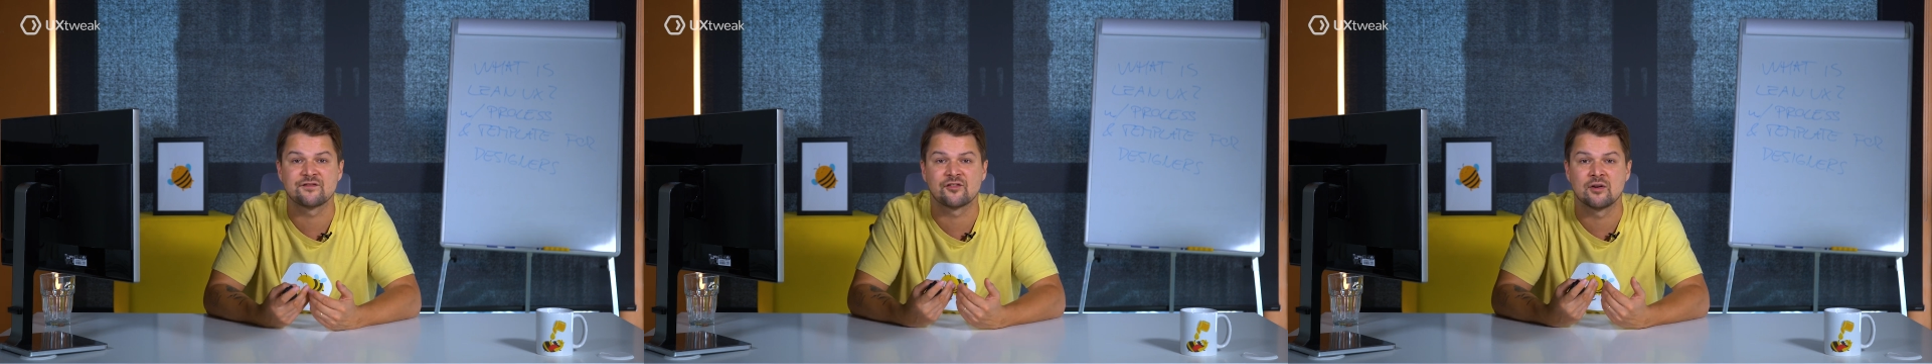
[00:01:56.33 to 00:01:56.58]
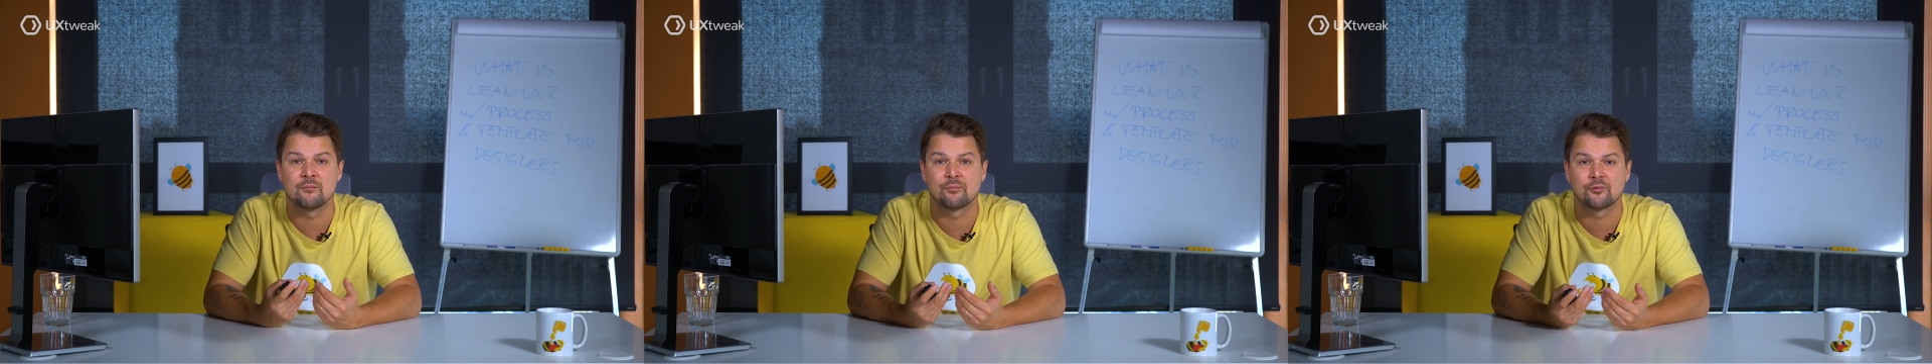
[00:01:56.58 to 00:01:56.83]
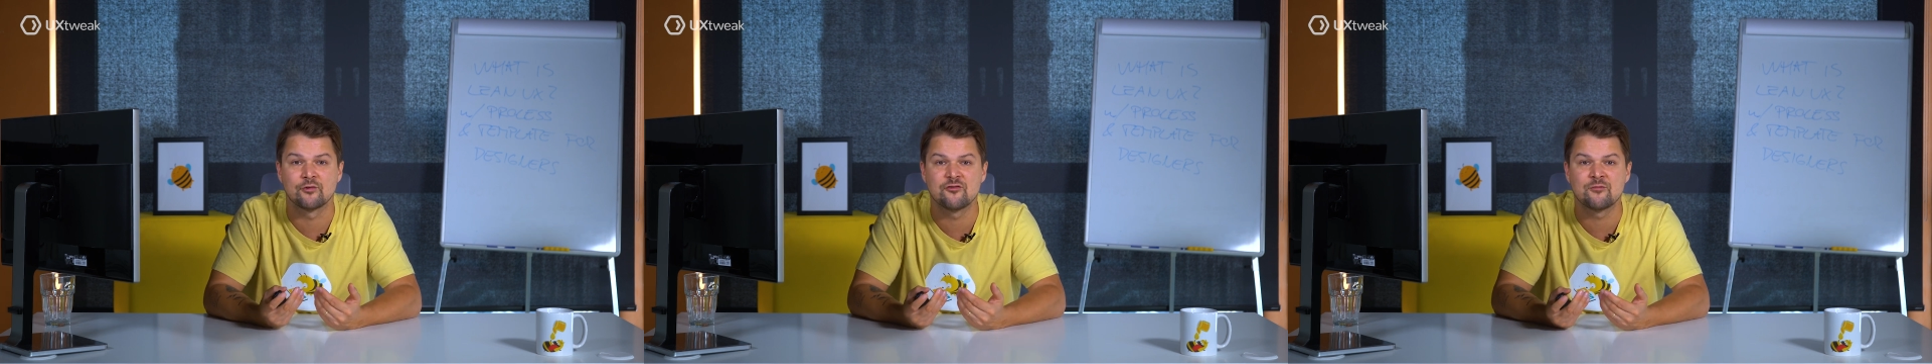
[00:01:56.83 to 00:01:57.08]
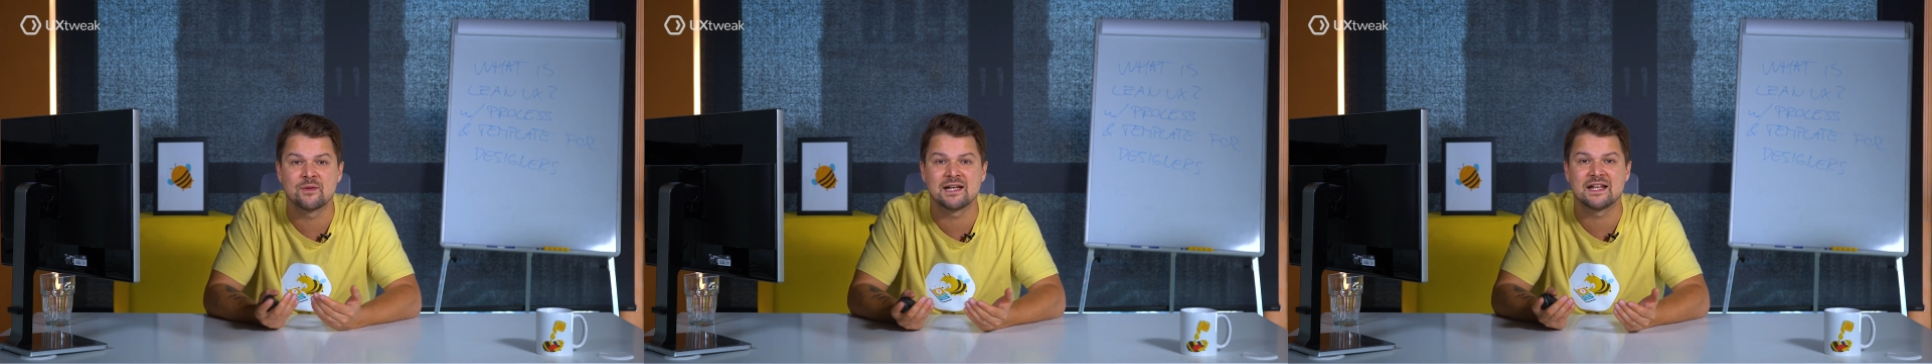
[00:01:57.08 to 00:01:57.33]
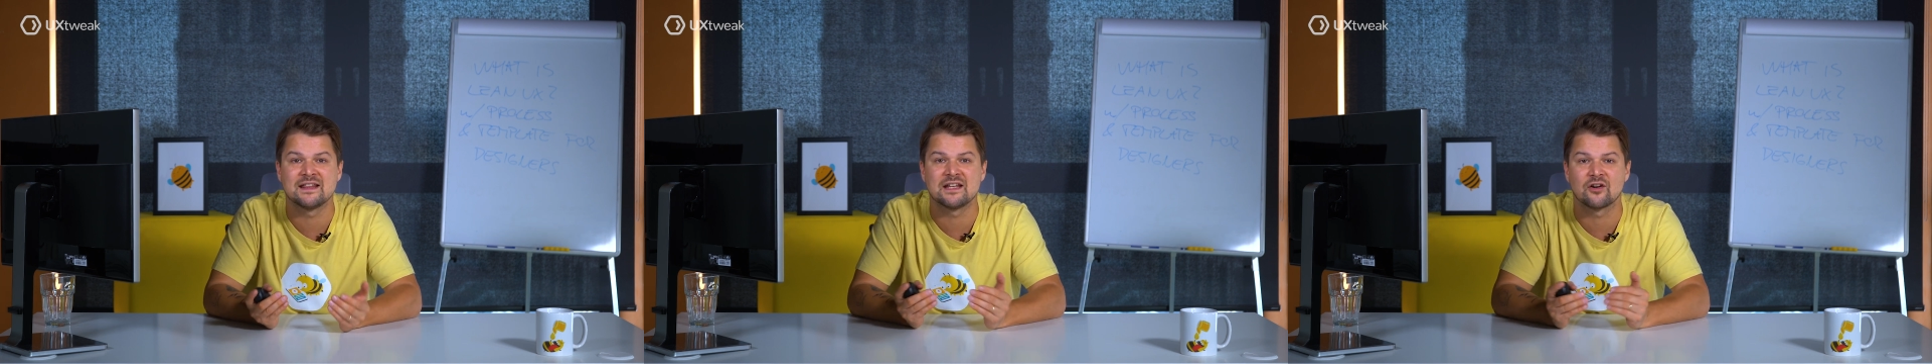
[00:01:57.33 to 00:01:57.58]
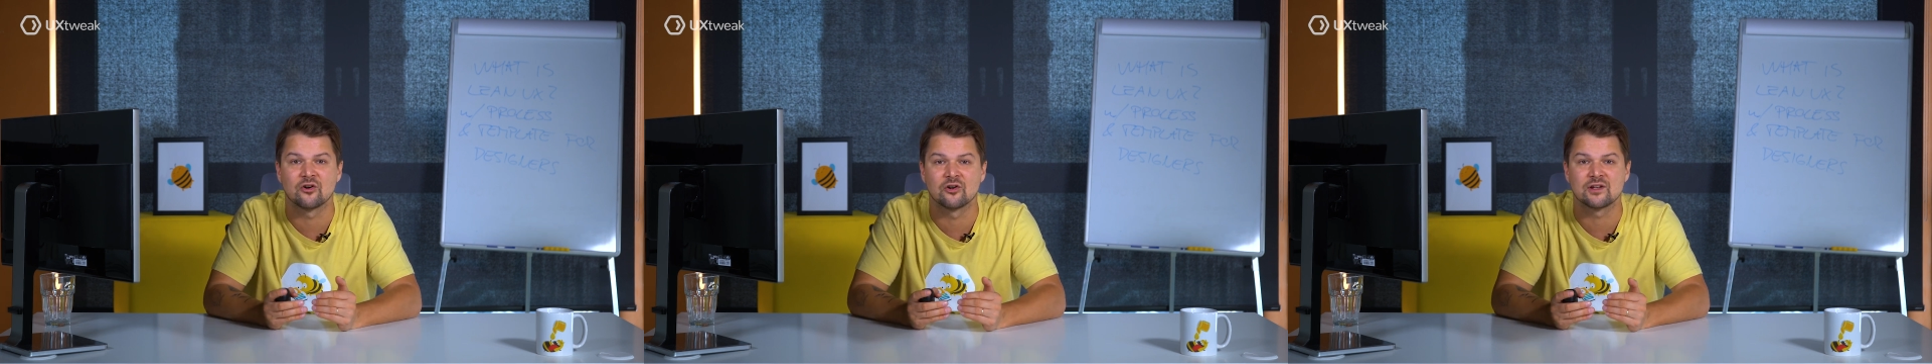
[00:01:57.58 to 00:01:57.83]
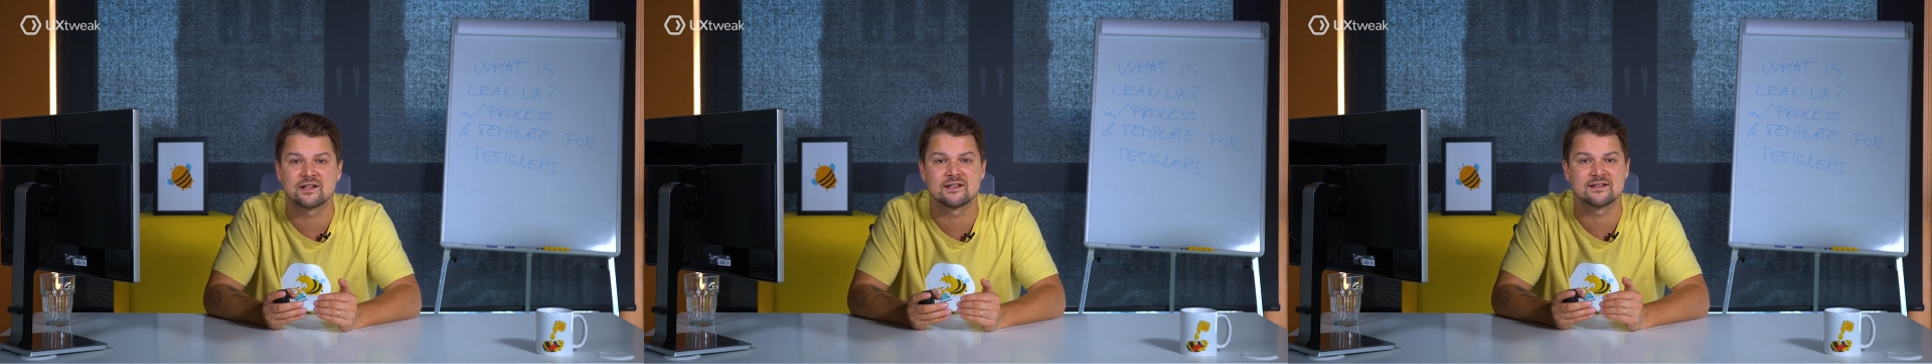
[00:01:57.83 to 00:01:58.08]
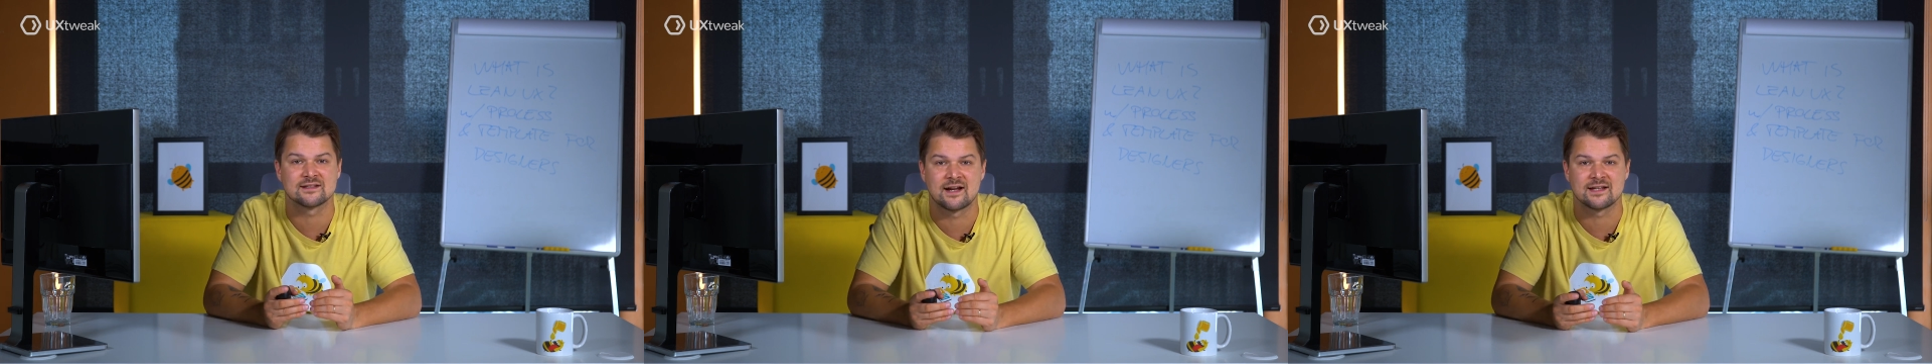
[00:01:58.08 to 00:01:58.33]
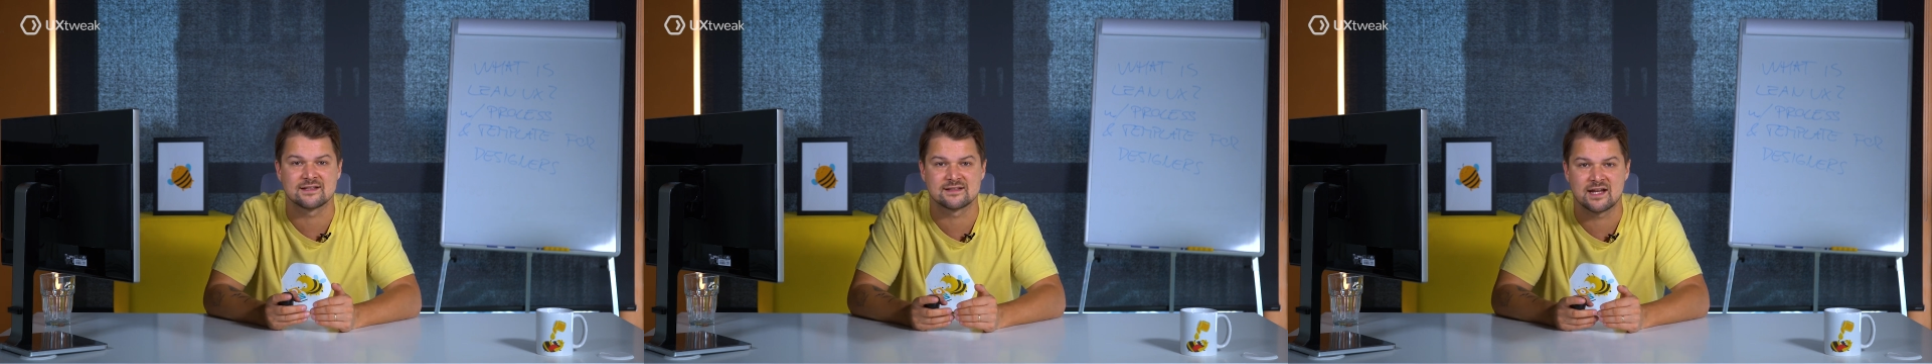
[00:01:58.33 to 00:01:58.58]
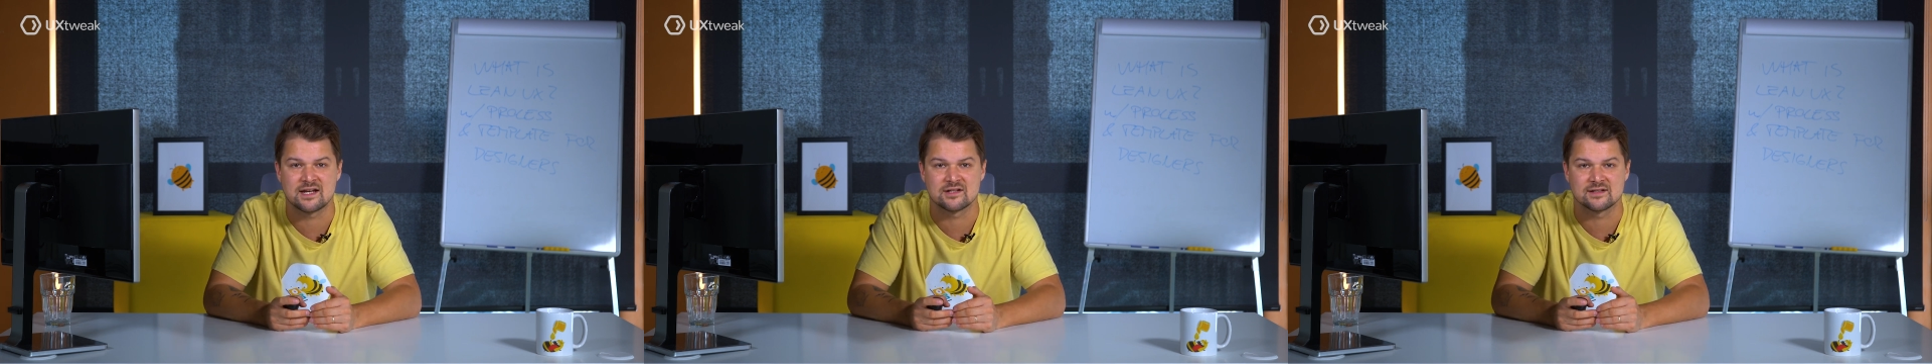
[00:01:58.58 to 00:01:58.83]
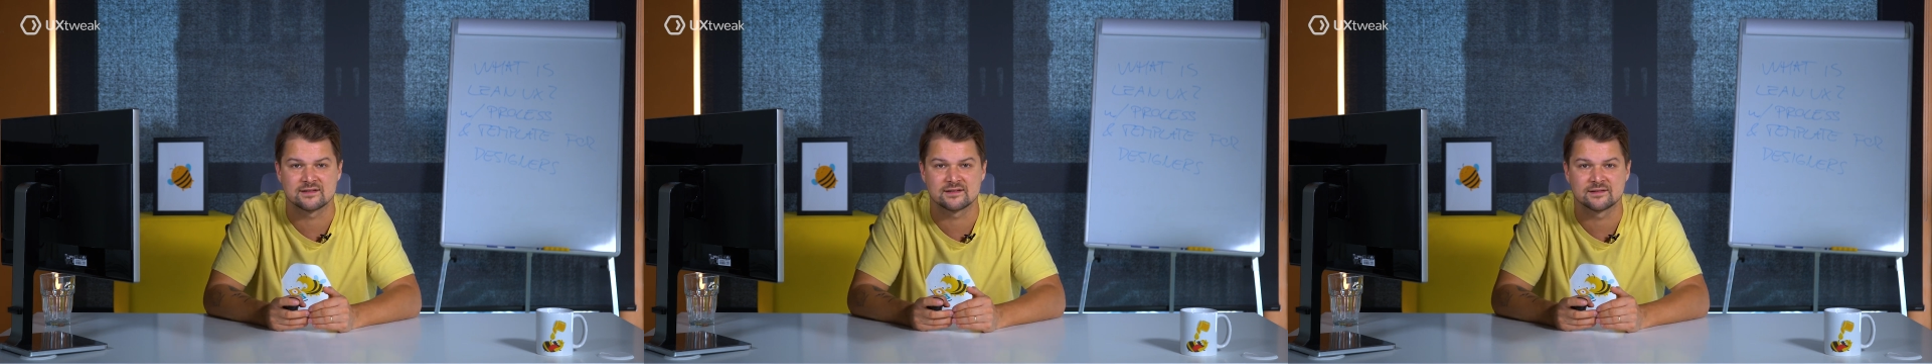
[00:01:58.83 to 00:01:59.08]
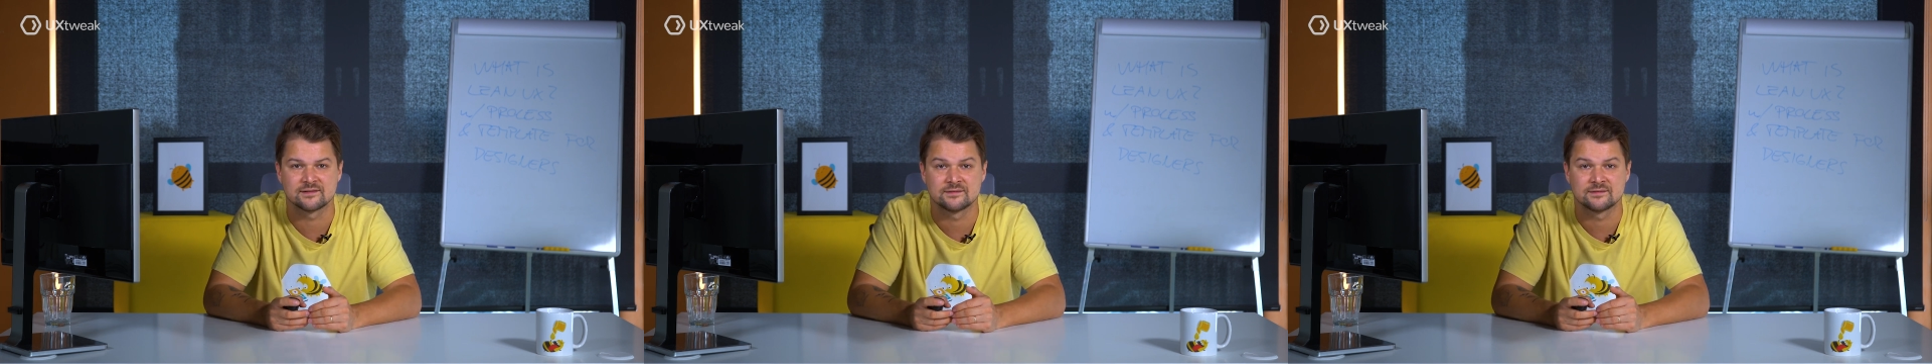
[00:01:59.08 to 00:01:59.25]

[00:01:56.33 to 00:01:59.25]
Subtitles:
for improvement in the early design stages.